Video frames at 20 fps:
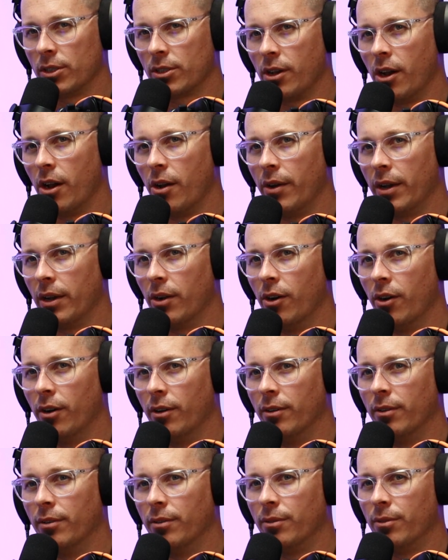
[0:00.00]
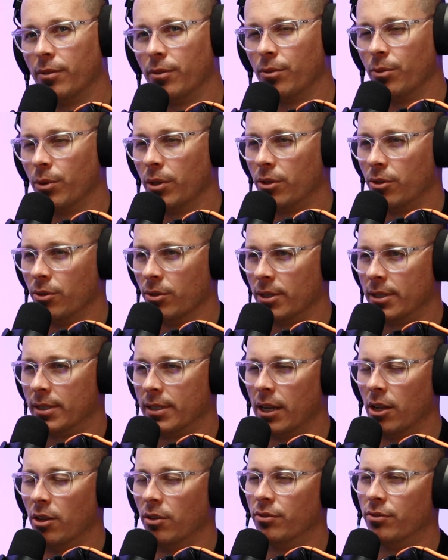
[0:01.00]
going on with
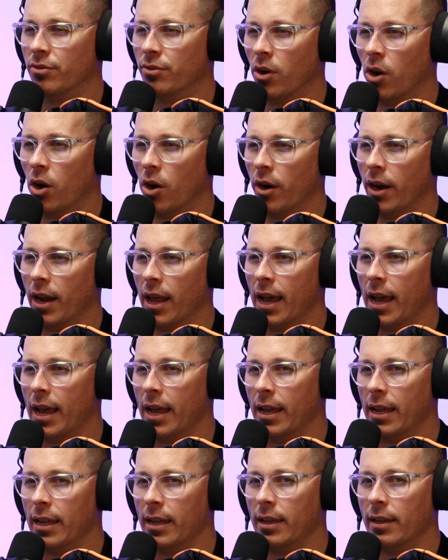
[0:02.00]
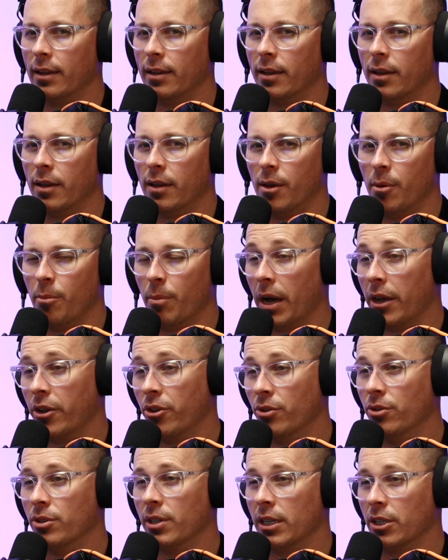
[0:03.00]
yourself by
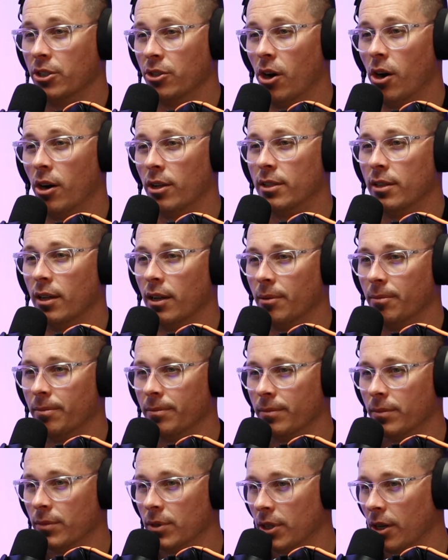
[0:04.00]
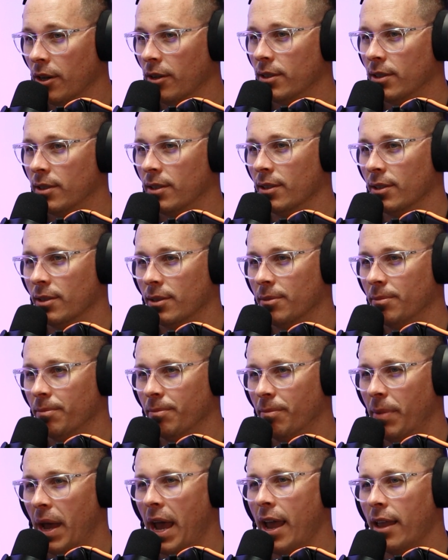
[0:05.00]
using data. So it's this
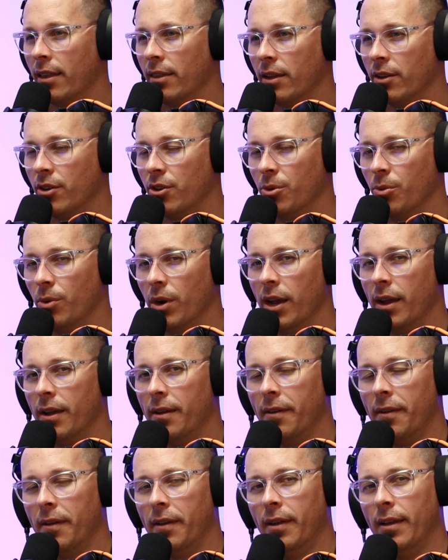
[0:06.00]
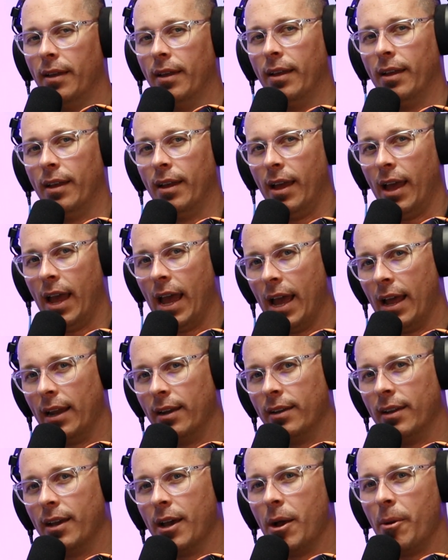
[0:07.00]
band that you wear.
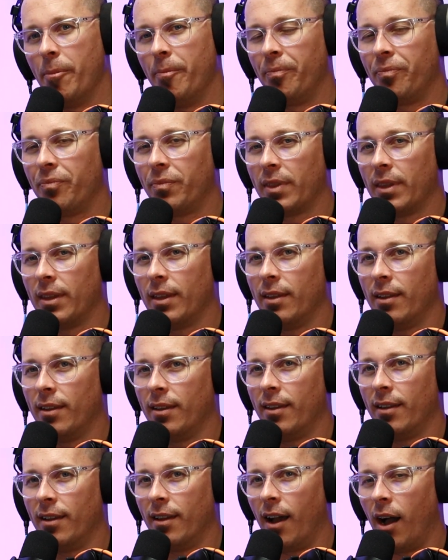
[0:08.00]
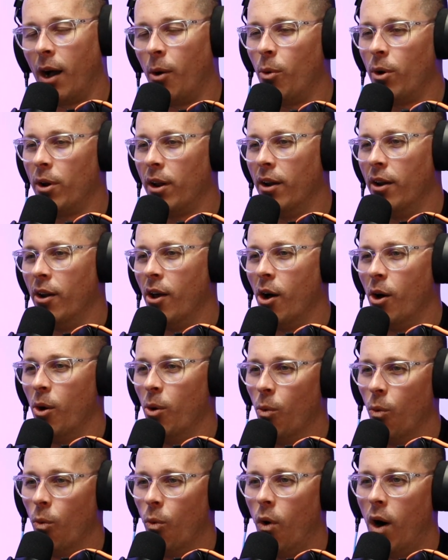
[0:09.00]
And I want to
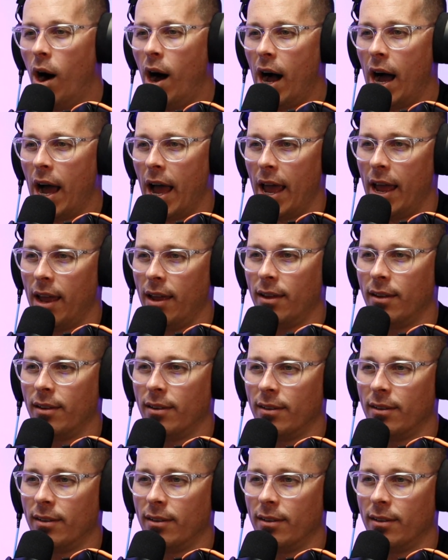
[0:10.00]
know why